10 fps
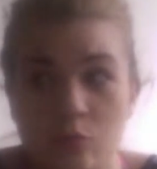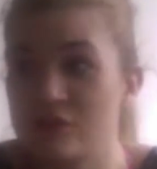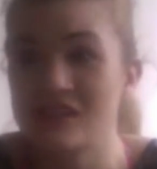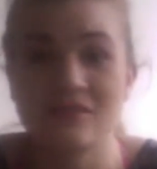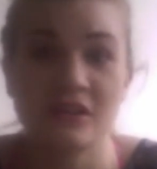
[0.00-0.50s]

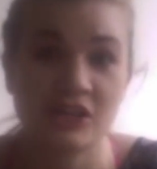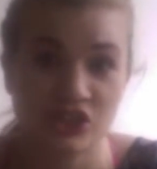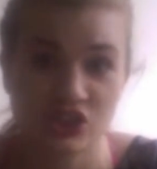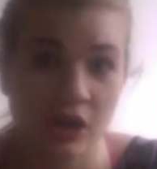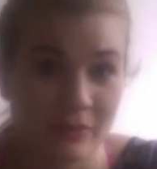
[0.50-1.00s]
wasn't even in a
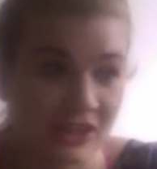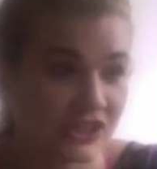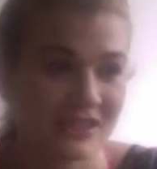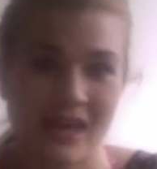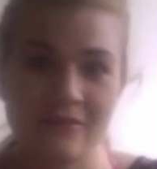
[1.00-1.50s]
shop. They
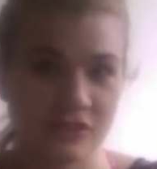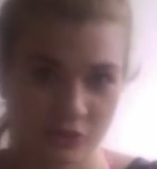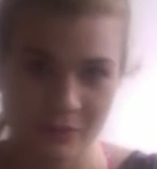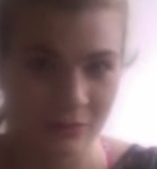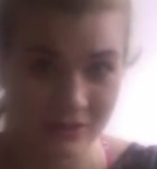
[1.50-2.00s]
just gave it to
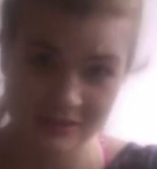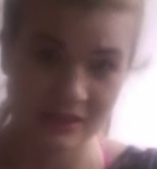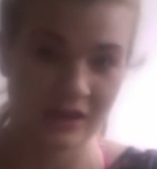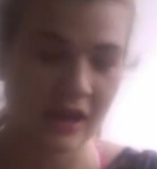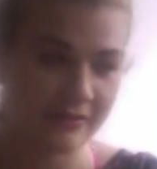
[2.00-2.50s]
me when I was a
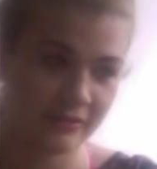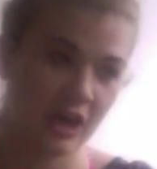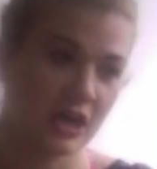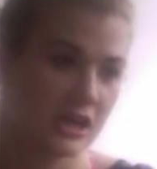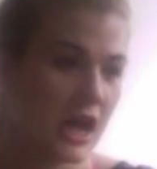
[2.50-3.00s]

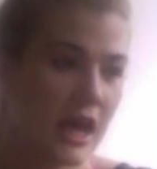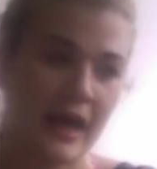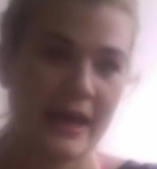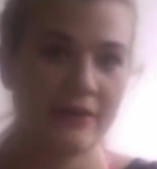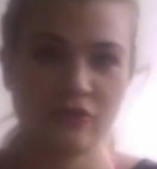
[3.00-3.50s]
lifeguard,
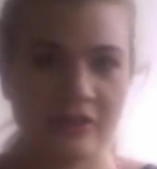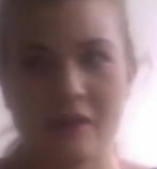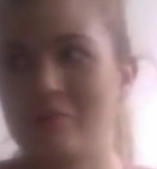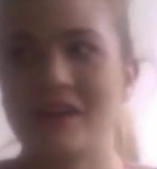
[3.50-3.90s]
but they'd been